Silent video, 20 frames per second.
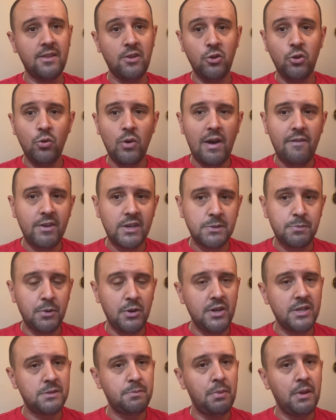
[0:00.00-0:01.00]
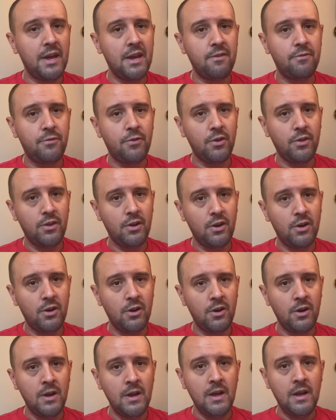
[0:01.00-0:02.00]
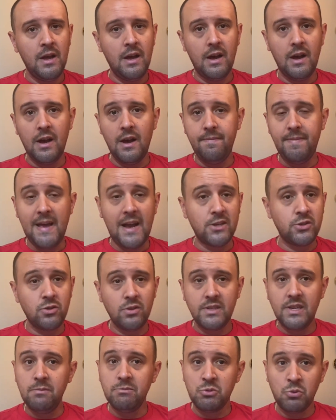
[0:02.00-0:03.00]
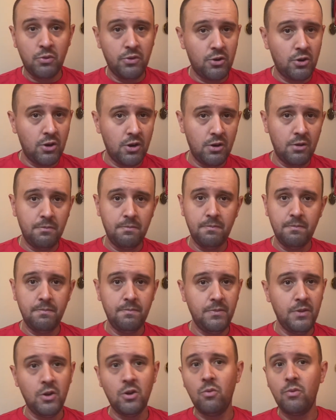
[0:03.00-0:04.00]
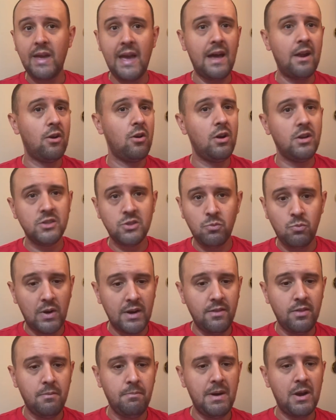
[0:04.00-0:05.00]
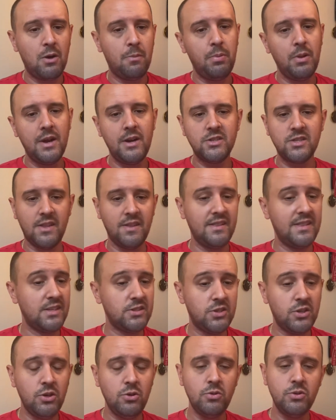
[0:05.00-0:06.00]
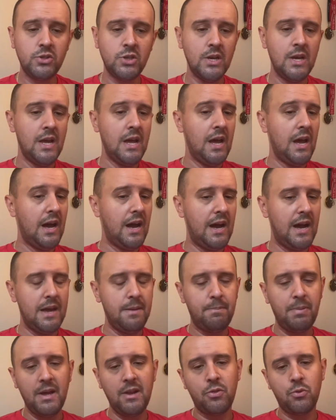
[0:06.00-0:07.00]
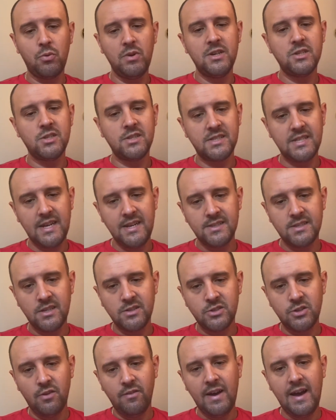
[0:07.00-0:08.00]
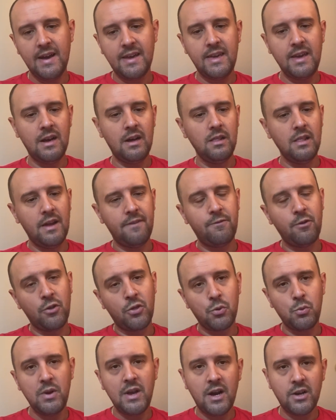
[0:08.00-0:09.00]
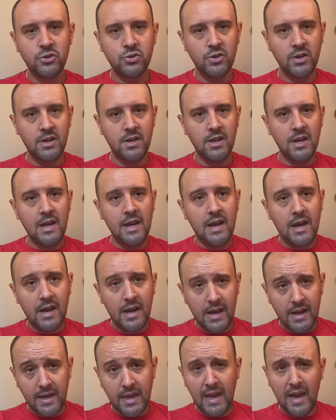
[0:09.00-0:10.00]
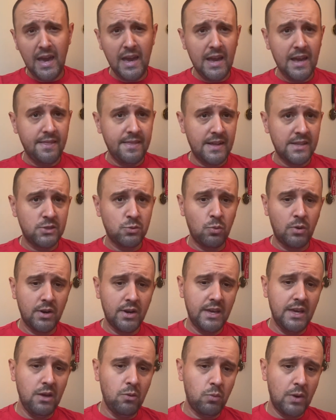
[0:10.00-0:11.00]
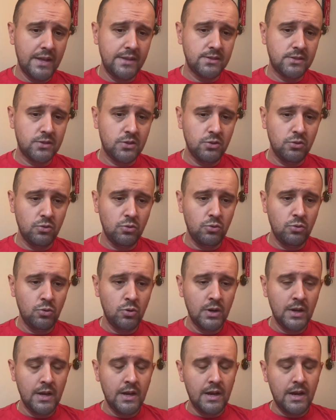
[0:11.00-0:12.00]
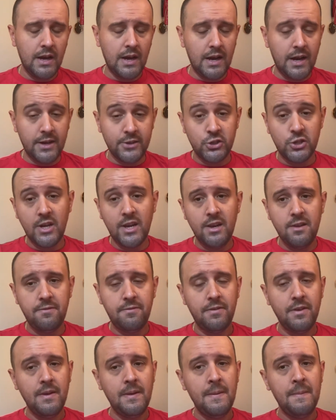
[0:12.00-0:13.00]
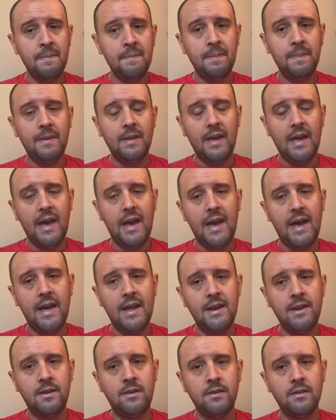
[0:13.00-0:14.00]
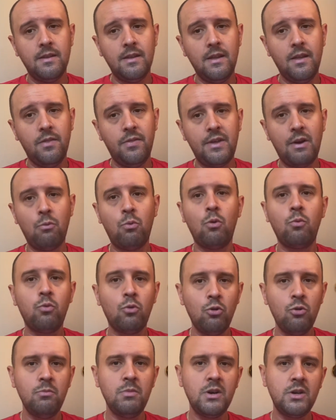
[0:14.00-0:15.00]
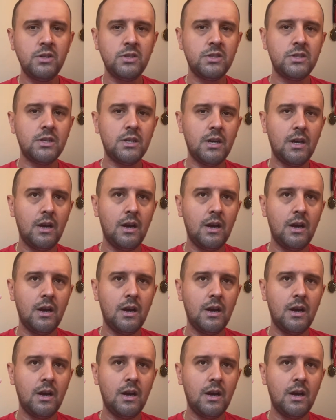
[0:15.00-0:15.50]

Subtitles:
they do have experience playing for their national teams where they're, you know, Canada's and one of the better players. I think that's huge. He played 3 years of Senica in Slovakia, left for 300K, and that's where he went to Šerif. And there were rumors,